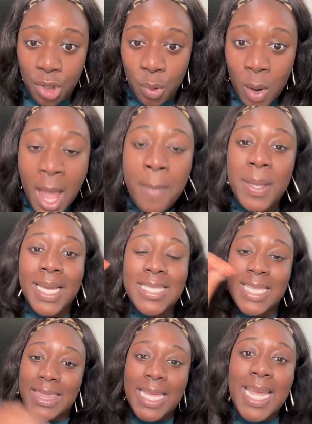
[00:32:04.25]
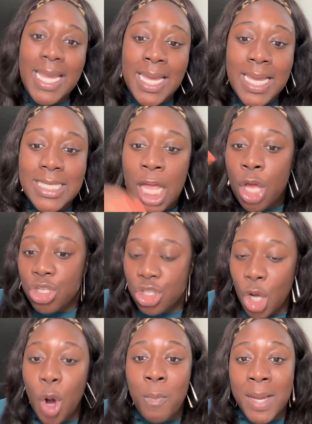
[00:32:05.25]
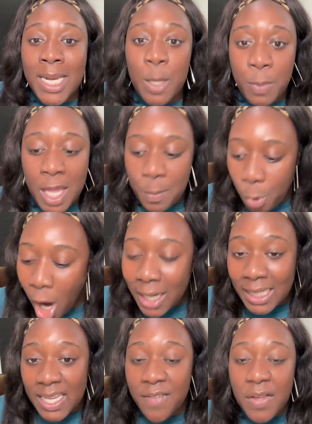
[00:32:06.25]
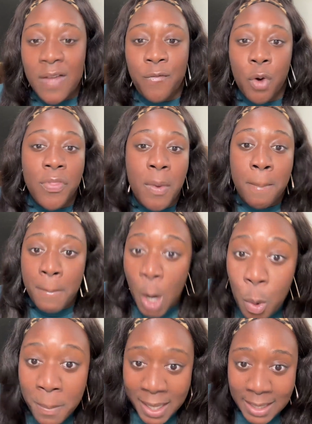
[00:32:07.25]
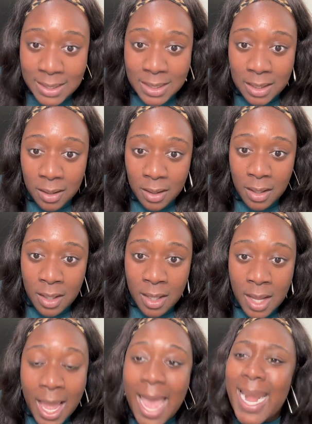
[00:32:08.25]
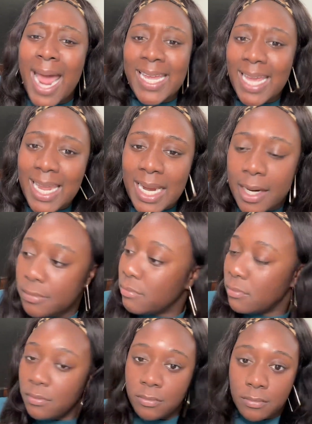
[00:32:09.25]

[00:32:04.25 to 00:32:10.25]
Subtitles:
you. Because the thing is, so many people are living for the moment. And I get it.